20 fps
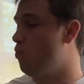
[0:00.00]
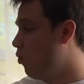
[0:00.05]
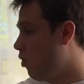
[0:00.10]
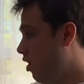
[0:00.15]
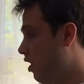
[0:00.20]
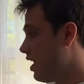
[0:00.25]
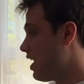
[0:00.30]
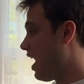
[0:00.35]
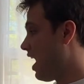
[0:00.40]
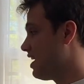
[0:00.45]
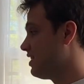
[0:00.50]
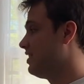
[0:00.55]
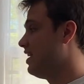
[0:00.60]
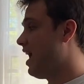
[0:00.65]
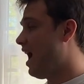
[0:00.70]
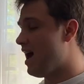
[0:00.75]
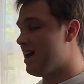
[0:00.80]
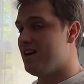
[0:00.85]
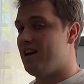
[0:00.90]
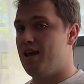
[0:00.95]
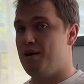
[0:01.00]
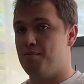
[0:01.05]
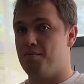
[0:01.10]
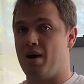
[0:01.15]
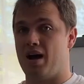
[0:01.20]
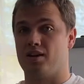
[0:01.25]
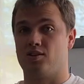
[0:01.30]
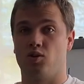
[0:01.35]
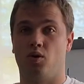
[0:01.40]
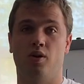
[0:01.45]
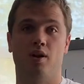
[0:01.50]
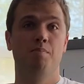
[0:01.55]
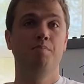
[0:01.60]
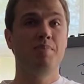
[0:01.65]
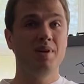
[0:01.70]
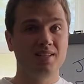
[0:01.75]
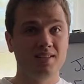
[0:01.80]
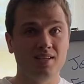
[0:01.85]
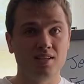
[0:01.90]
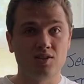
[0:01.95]
why has it had an impact on a
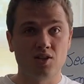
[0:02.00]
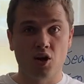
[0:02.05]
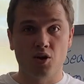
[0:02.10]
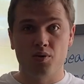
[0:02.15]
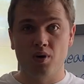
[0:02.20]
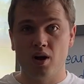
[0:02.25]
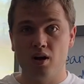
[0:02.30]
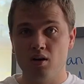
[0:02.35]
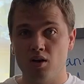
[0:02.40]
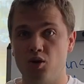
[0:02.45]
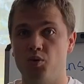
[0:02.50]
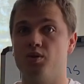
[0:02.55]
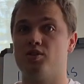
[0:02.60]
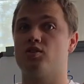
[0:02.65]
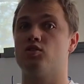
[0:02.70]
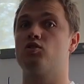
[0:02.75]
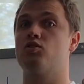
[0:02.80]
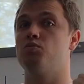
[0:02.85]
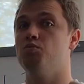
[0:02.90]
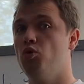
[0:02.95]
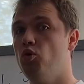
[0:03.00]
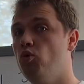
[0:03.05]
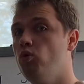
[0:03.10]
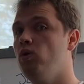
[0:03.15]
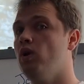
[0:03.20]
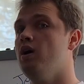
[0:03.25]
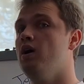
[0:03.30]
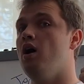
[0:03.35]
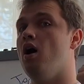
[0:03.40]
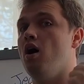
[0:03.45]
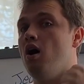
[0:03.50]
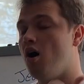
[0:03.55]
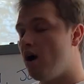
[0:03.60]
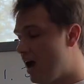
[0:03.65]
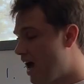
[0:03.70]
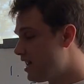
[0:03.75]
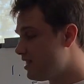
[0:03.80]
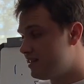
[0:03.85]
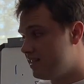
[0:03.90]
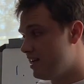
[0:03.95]
business owner who has a small
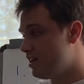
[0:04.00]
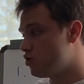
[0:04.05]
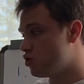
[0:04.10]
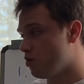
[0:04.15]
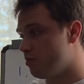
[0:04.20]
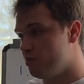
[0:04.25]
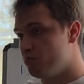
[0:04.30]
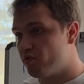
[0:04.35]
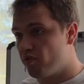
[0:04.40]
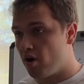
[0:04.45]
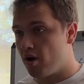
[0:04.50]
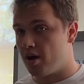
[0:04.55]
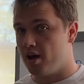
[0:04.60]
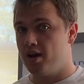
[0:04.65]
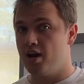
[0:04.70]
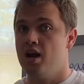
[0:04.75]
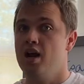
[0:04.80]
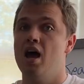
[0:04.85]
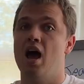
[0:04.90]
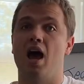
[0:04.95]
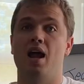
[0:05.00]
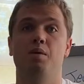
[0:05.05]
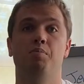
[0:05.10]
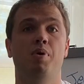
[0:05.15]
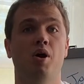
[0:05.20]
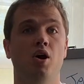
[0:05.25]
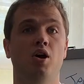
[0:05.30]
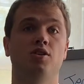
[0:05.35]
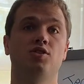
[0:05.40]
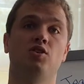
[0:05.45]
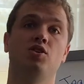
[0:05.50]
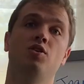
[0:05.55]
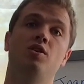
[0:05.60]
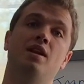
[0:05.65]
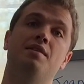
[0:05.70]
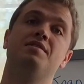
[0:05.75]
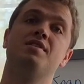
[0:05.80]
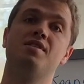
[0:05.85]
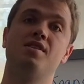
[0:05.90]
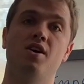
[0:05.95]
antique shop in Brighton and a person who
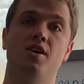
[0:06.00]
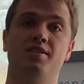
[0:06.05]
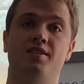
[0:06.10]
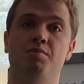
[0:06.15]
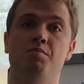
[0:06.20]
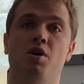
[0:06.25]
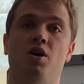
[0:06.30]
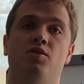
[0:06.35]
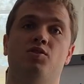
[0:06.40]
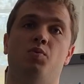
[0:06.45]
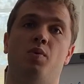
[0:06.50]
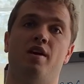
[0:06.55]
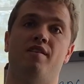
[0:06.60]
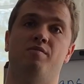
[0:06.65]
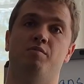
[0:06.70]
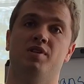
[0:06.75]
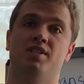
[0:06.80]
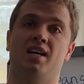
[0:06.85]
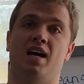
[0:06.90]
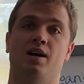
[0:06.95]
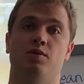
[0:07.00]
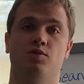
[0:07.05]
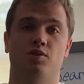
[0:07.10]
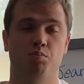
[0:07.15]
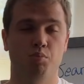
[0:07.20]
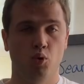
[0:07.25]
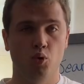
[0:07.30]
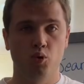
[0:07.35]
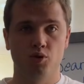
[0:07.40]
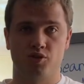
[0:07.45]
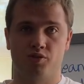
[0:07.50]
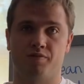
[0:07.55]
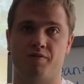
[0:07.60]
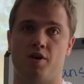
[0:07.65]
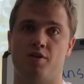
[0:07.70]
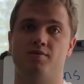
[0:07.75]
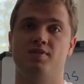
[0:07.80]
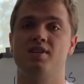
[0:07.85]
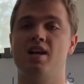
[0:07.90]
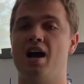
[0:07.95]
lives 30 miles away from a town? So pause your
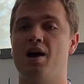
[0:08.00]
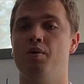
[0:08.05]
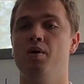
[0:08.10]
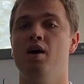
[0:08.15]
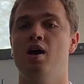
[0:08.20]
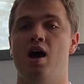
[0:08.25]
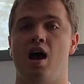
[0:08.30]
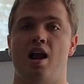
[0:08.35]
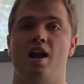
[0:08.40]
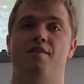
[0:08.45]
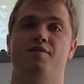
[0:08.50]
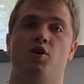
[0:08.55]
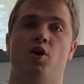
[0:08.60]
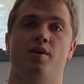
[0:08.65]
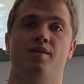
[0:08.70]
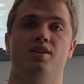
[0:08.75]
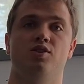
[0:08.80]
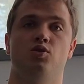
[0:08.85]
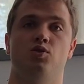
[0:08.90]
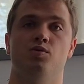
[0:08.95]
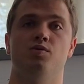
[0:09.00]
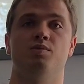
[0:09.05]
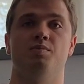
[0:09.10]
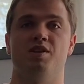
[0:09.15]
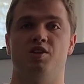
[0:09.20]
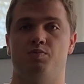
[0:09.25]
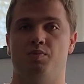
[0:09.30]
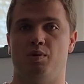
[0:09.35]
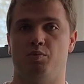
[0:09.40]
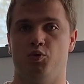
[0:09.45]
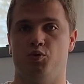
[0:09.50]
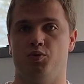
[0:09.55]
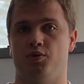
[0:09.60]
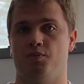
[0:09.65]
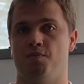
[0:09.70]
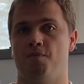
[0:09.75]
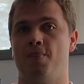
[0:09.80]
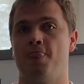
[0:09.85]
phones now and have a go at these 2 speech bubbles.